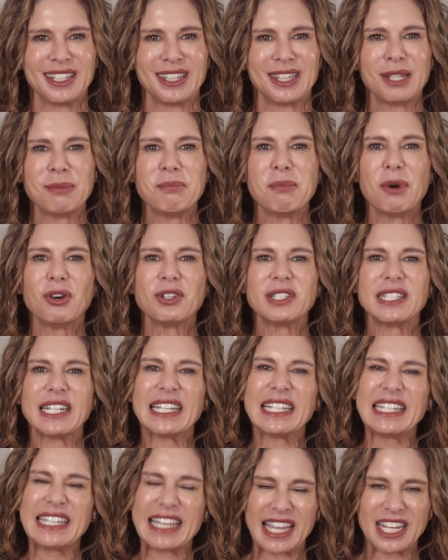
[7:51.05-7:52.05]
The most
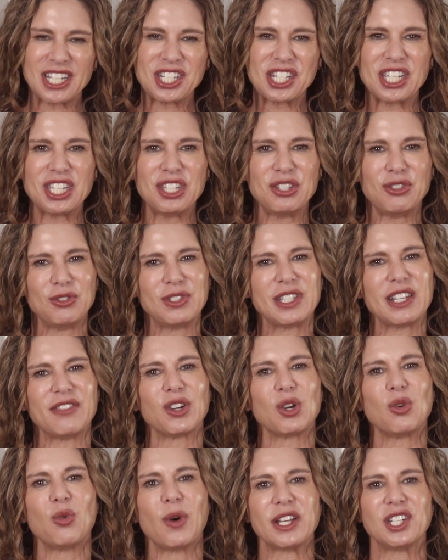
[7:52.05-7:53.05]
engaging use of
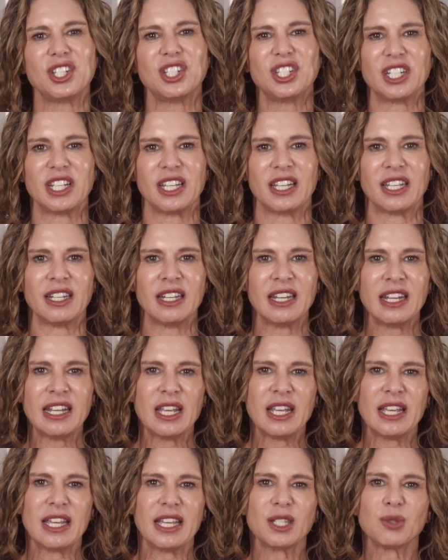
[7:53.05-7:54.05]
a question
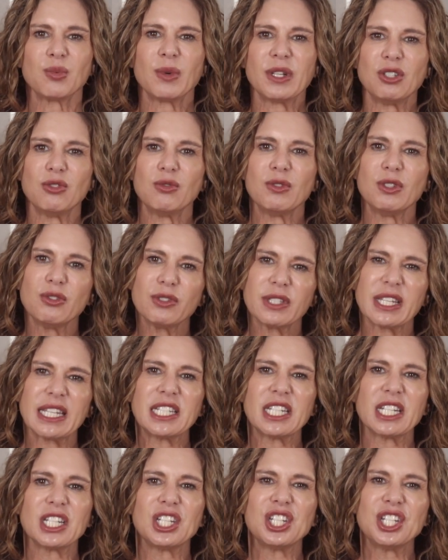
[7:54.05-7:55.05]
is when you use
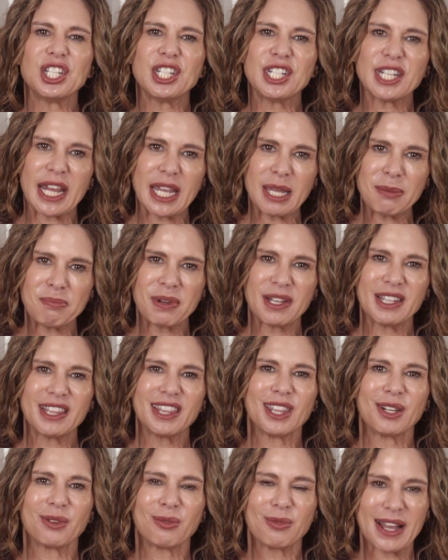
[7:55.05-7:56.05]
it to shape
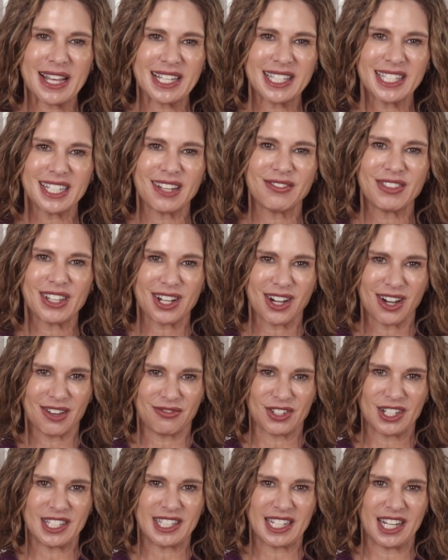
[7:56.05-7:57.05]
the rest of the
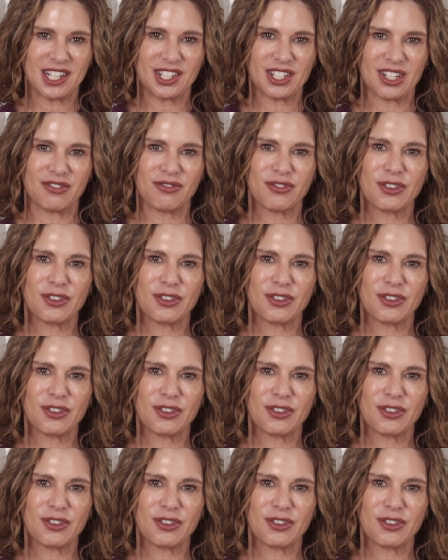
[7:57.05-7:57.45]
conversation.